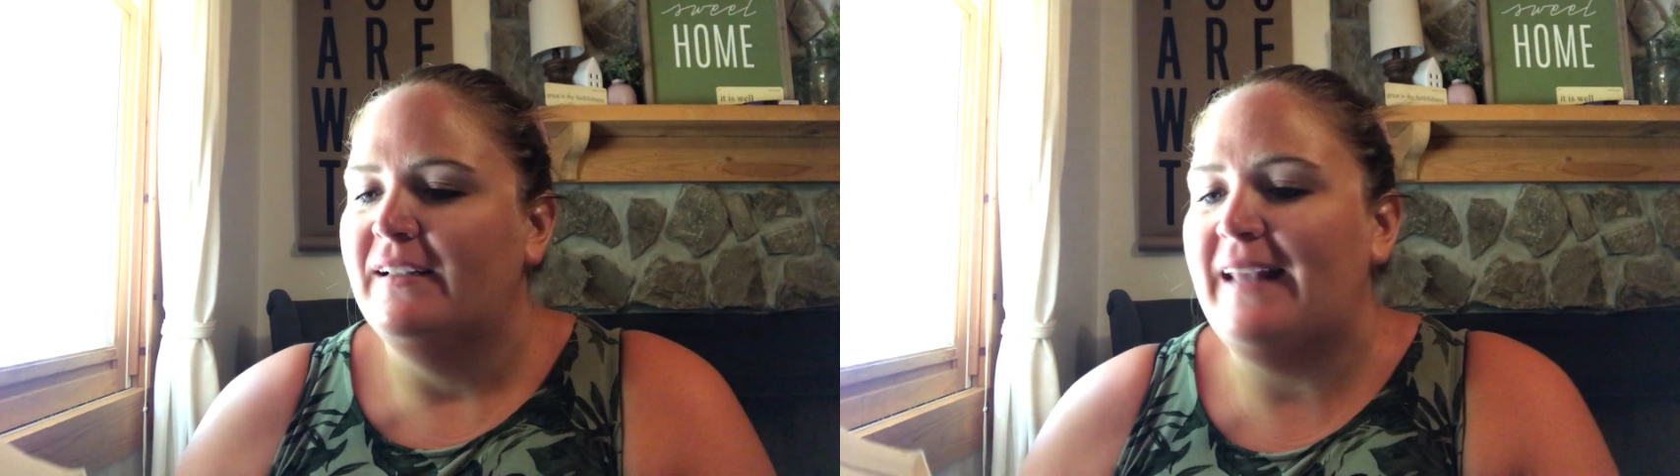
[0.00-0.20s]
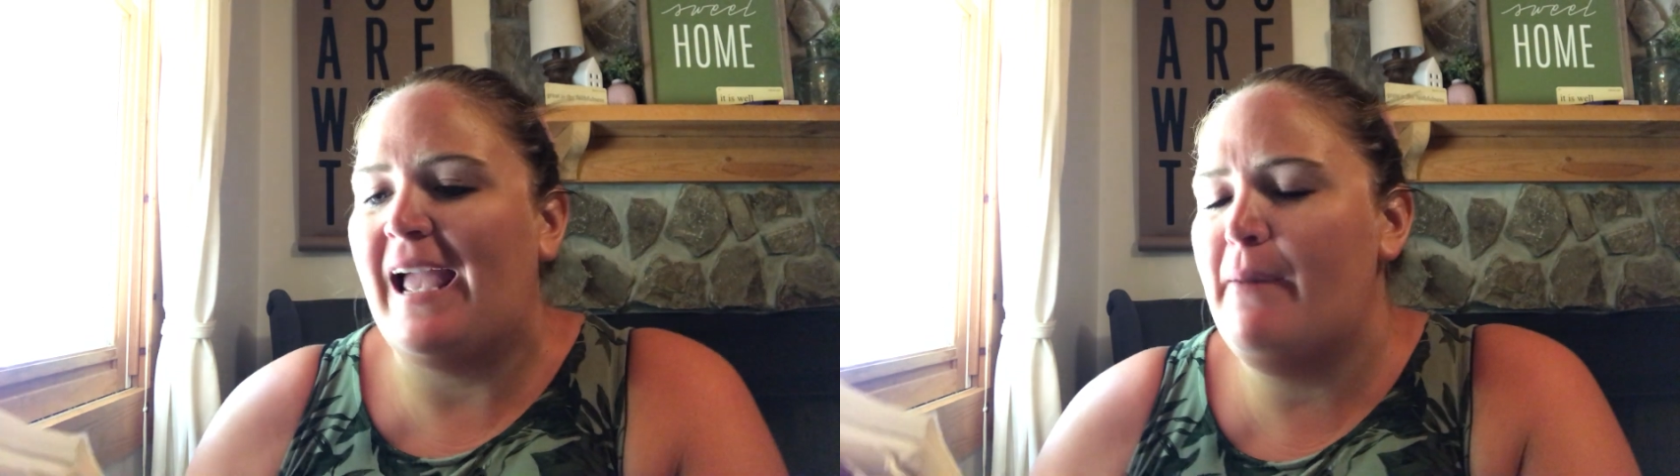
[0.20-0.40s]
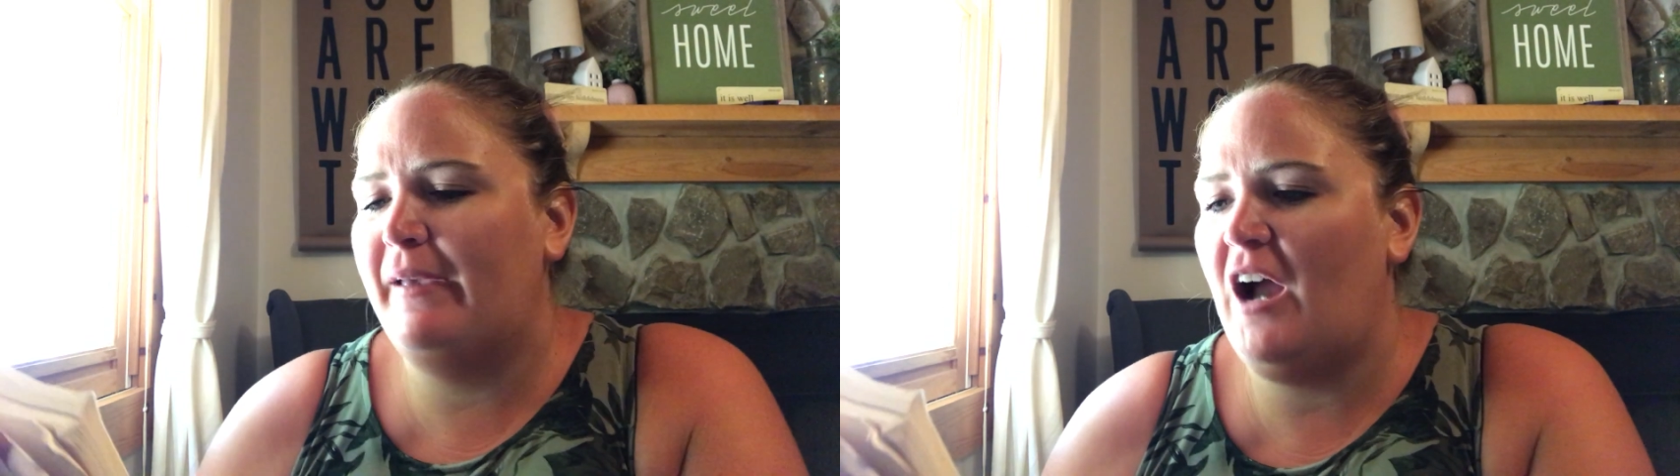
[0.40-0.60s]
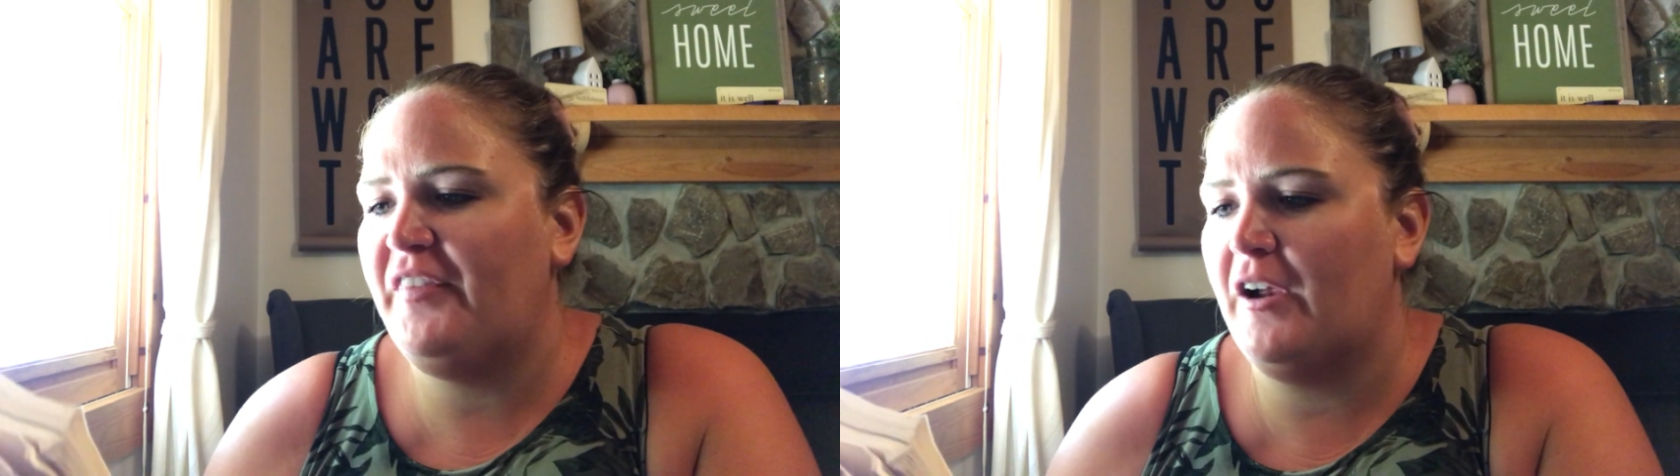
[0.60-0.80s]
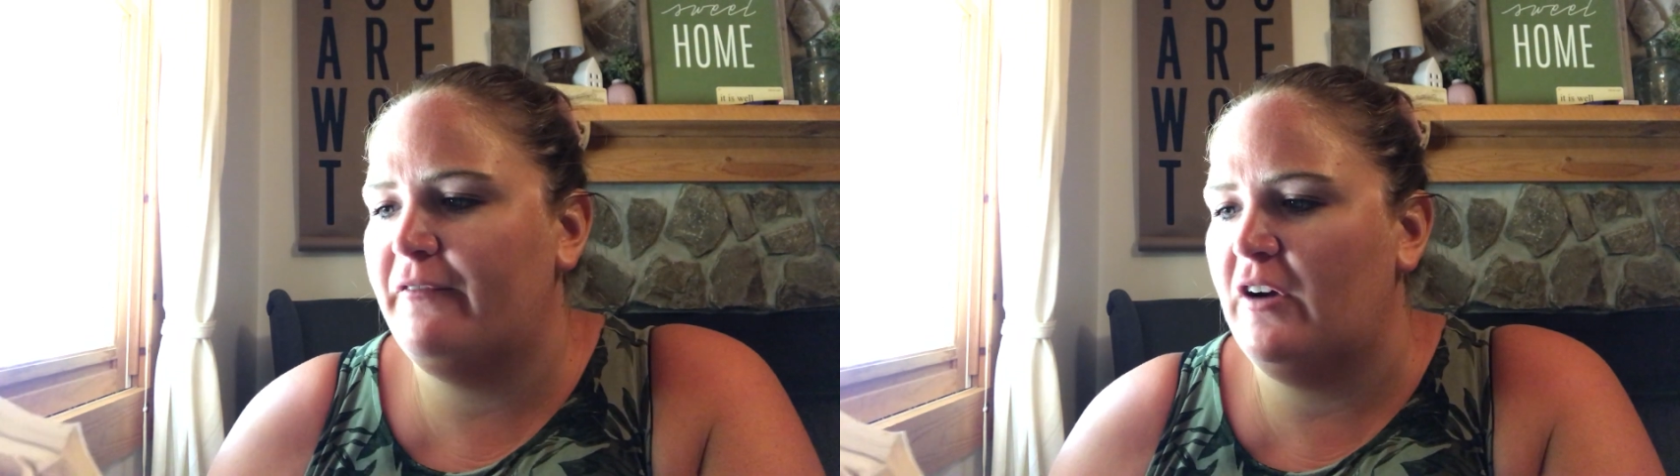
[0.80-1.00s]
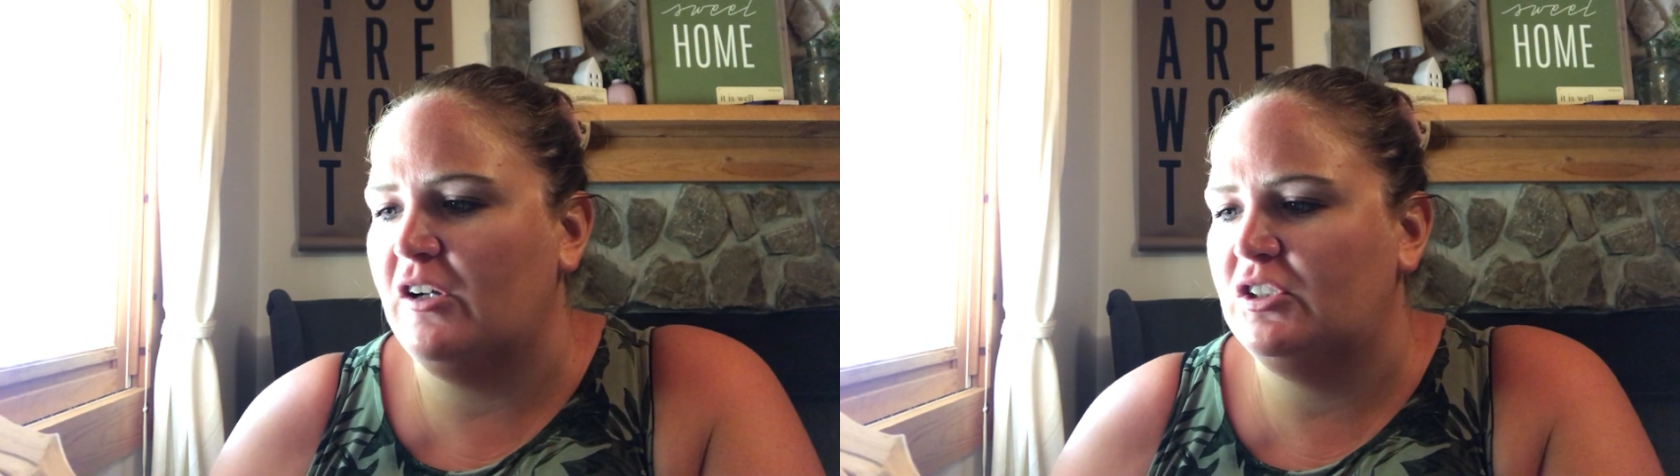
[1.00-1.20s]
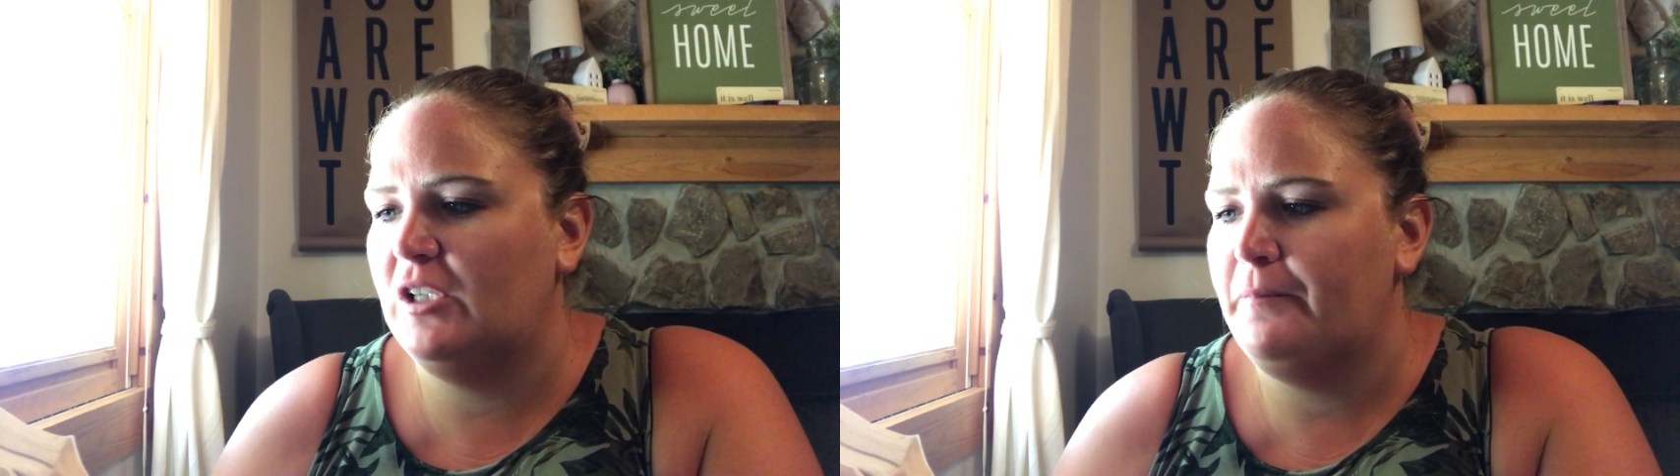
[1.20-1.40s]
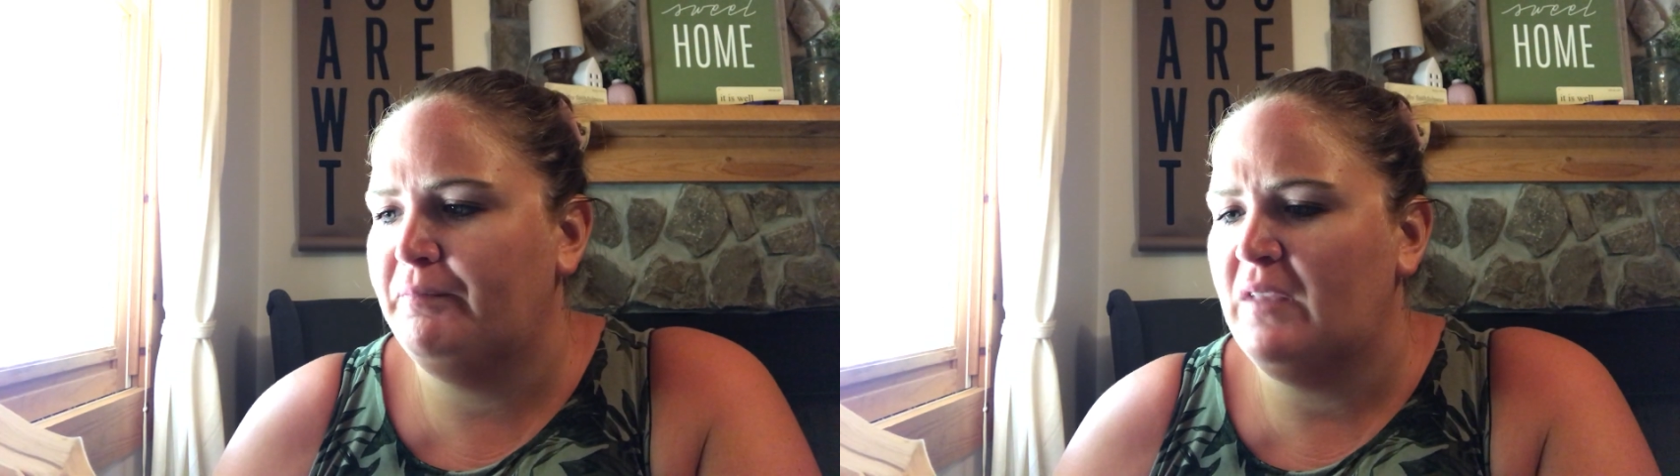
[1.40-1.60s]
Naomi got there first.